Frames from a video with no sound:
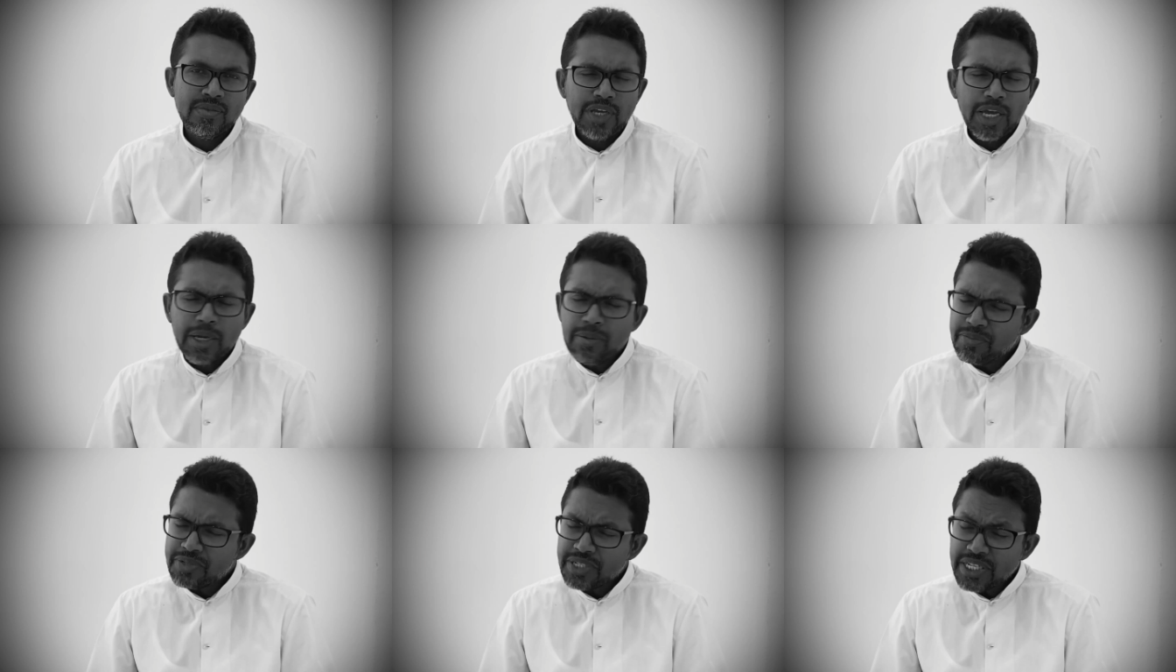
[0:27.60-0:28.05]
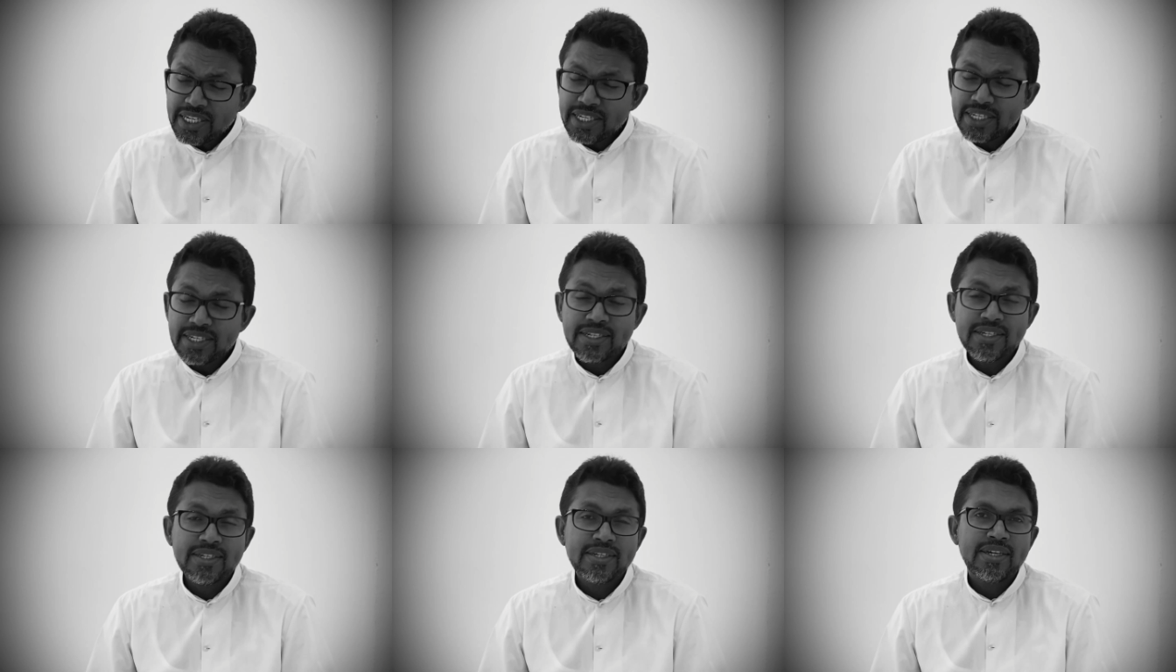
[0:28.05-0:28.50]

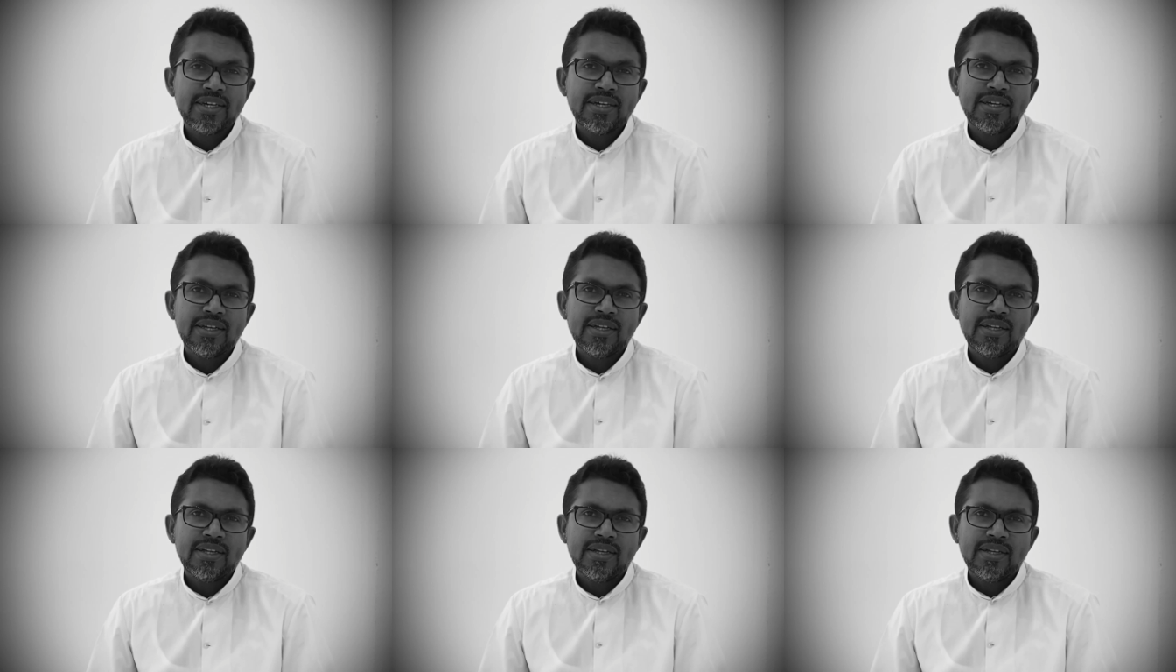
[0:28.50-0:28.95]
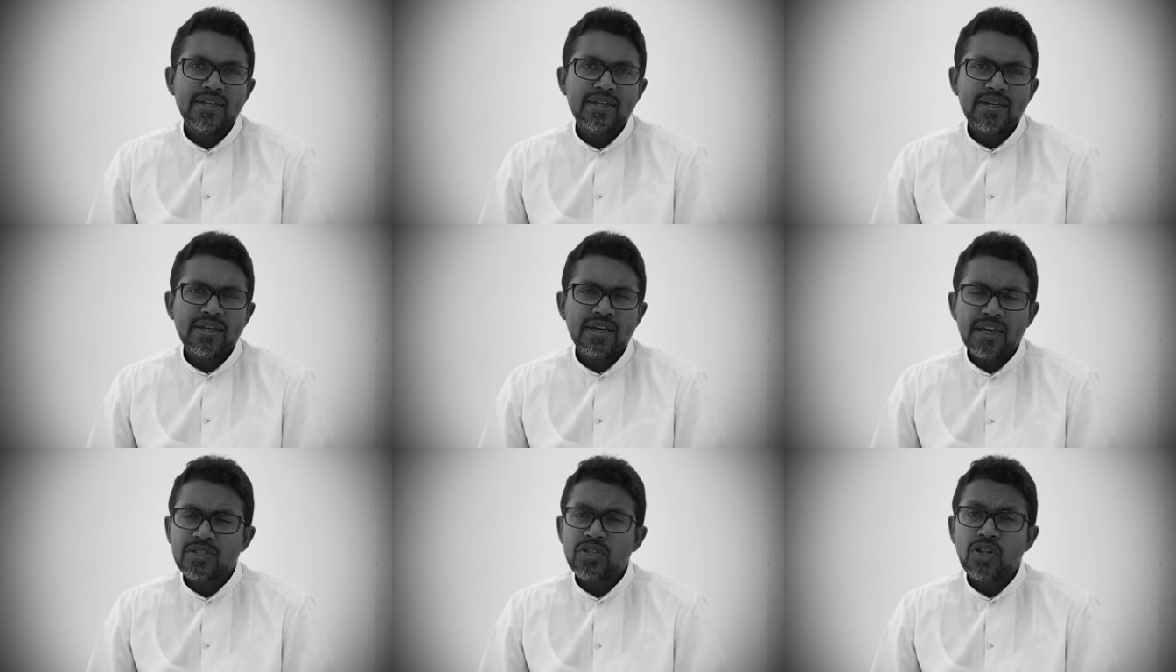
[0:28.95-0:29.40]
Emptying
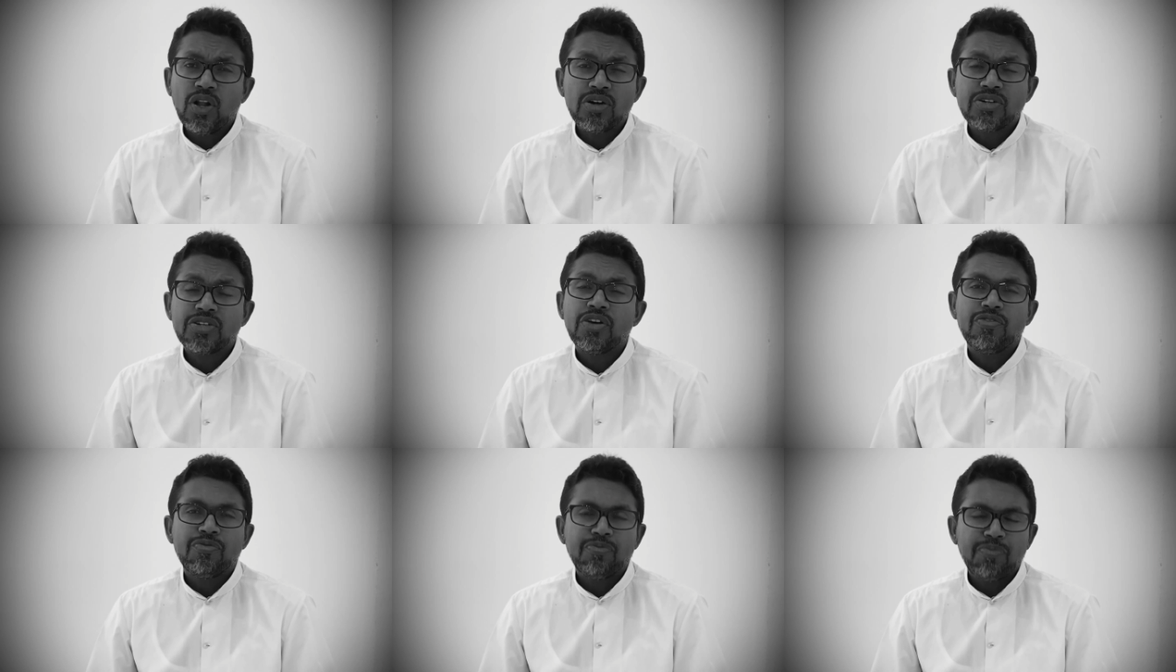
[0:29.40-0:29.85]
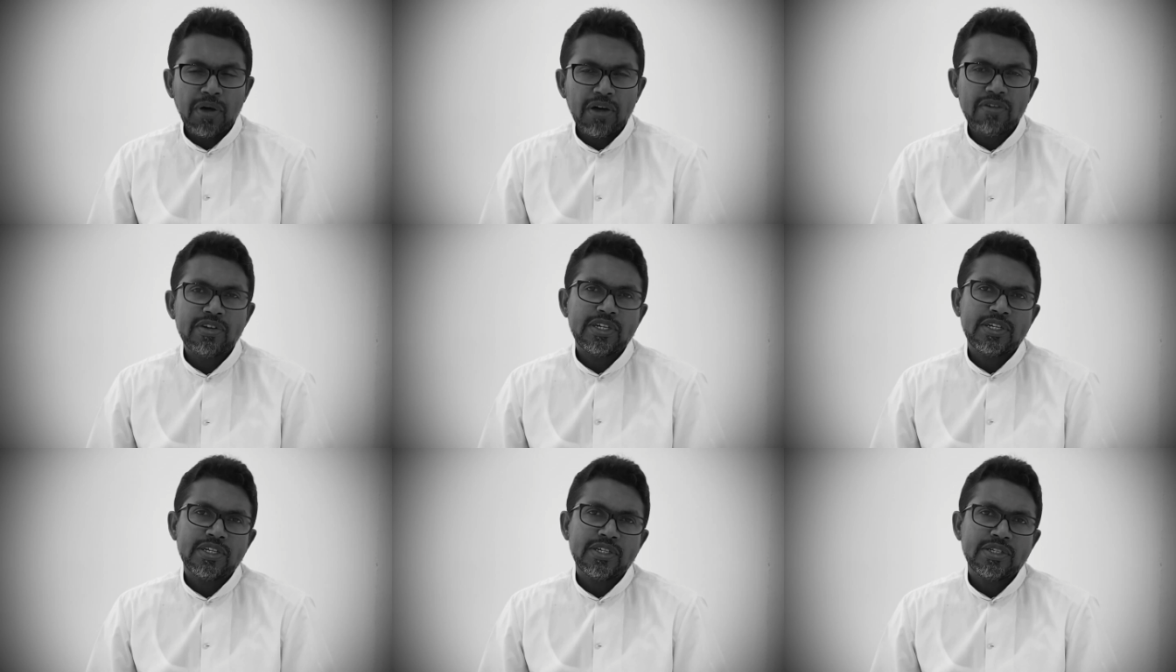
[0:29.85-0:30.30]
has lot of
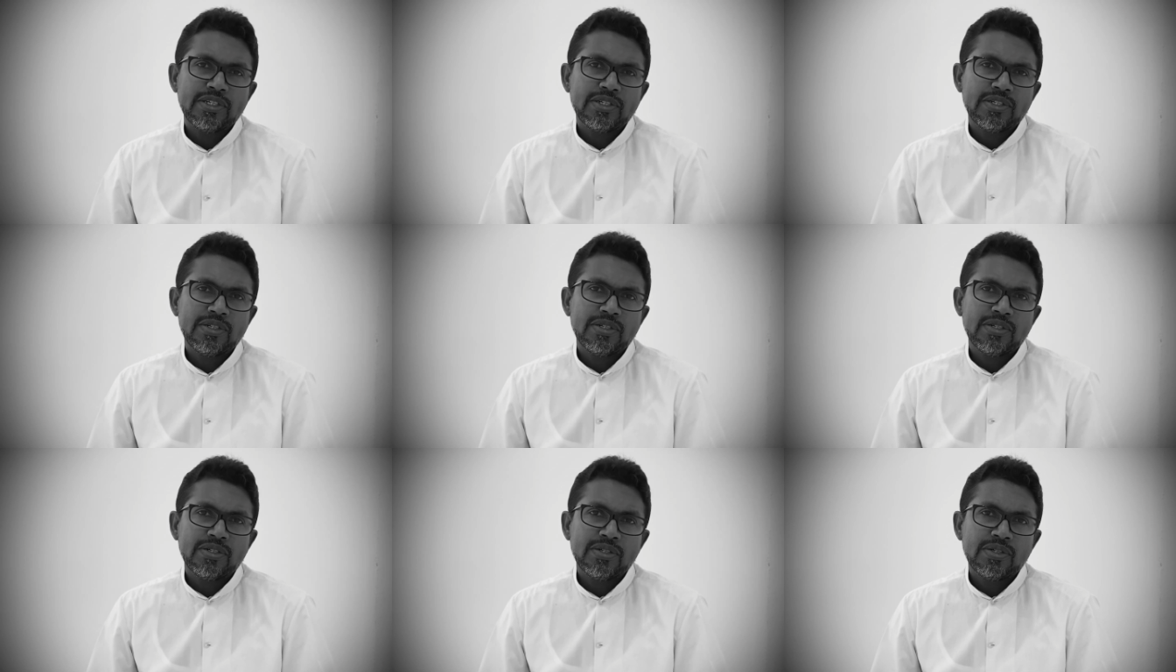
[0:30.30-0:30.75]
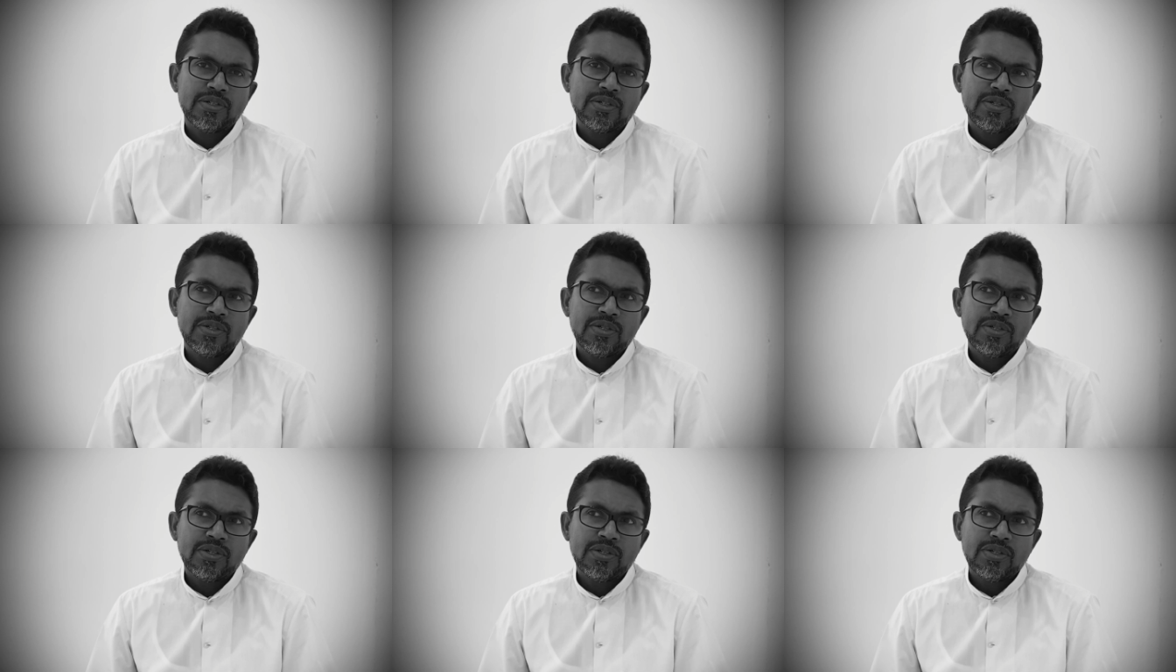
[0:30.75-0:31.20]
power.
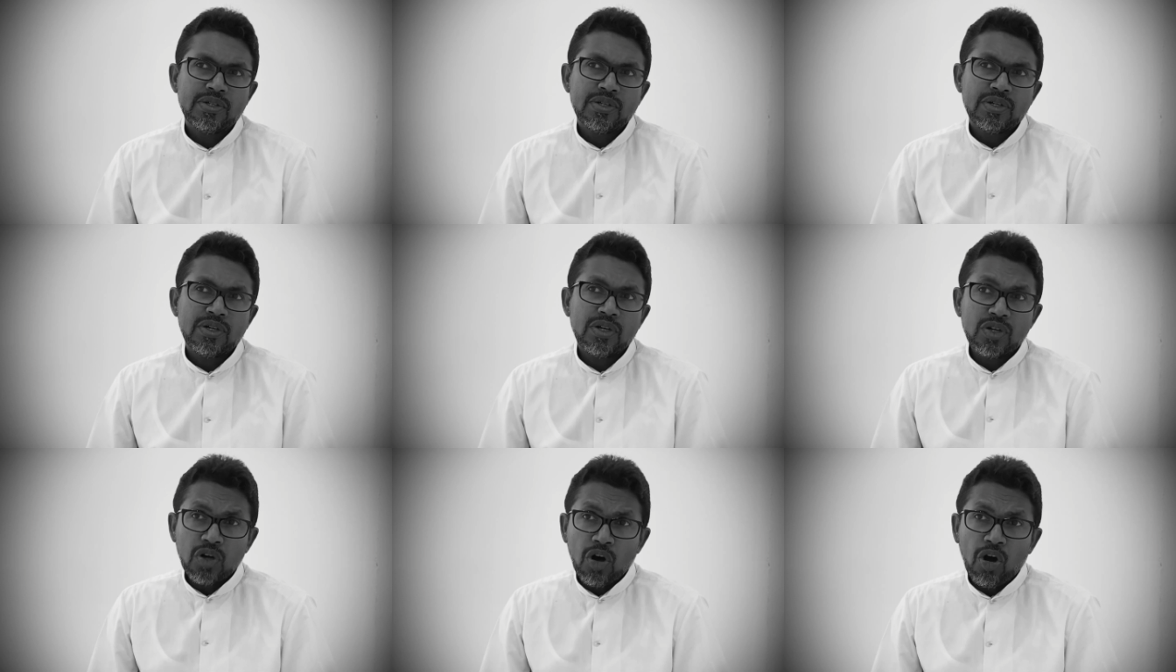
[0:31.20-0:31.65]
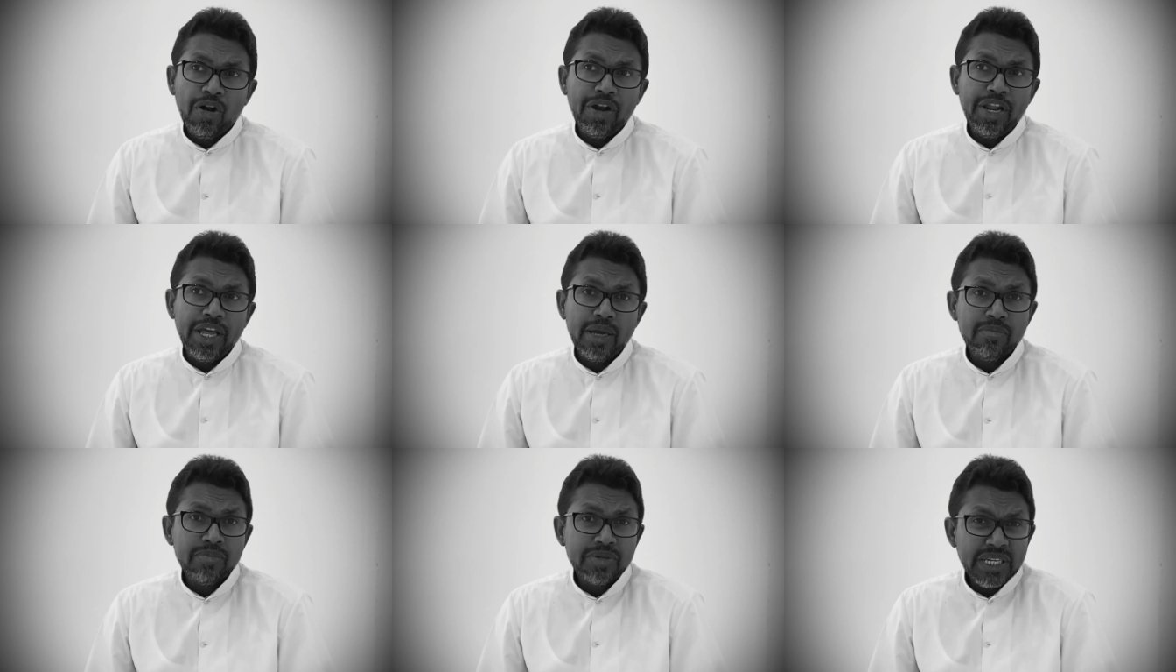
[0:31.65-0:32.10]

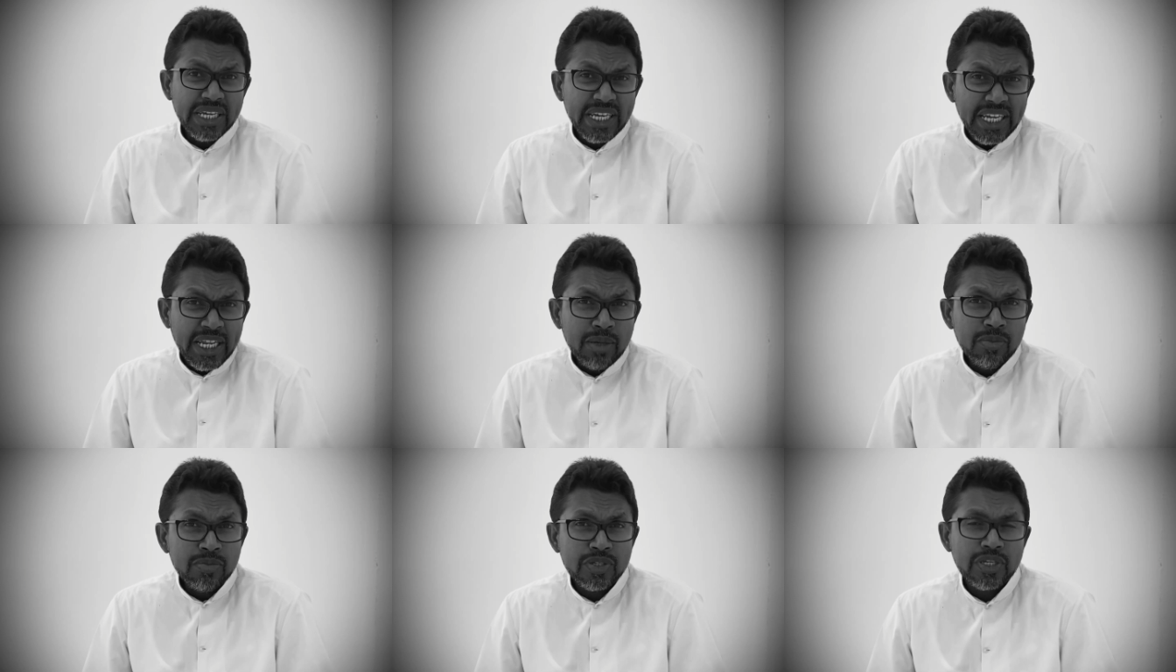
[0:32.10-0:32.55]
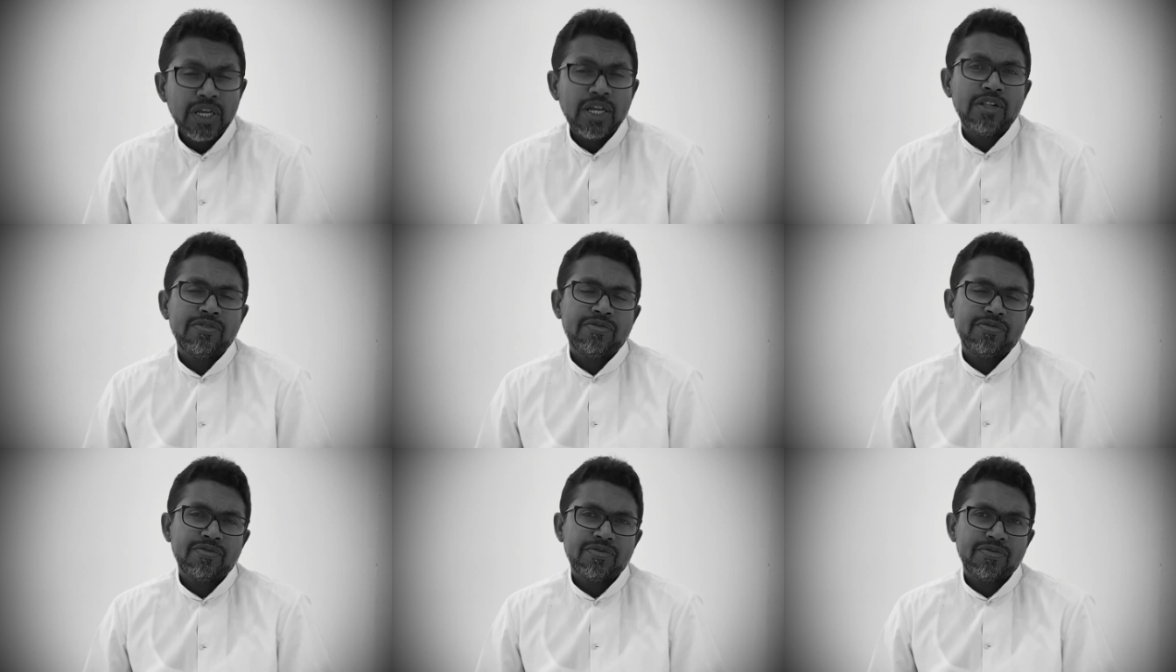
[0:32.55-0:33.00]
God emptied
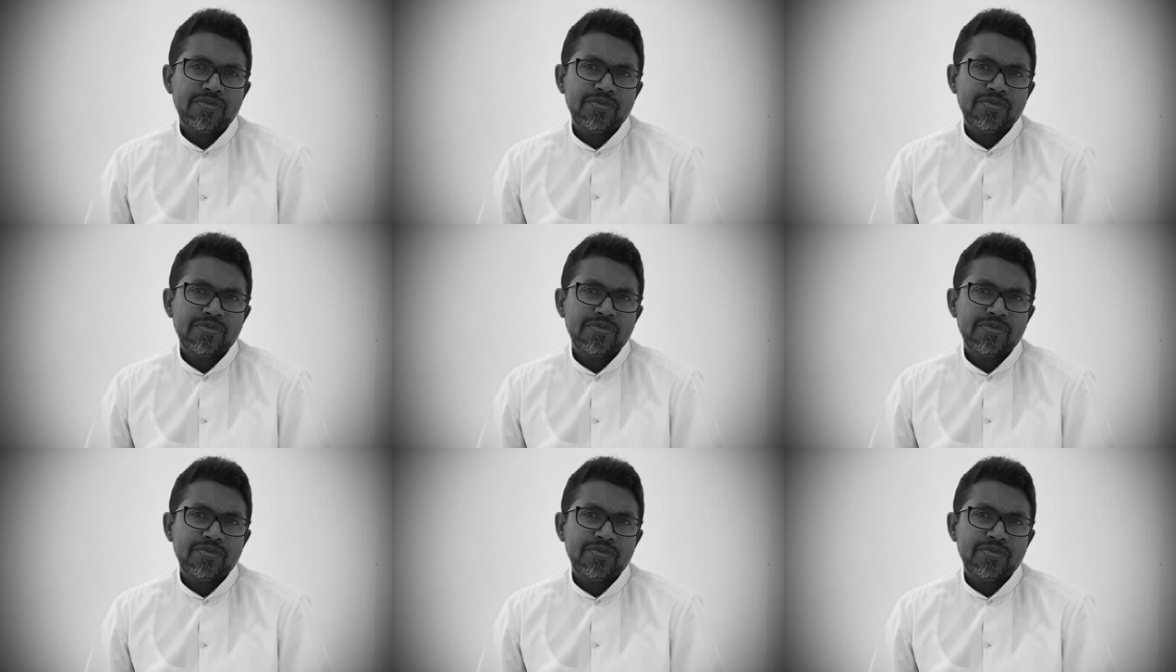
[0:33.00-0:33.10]
himself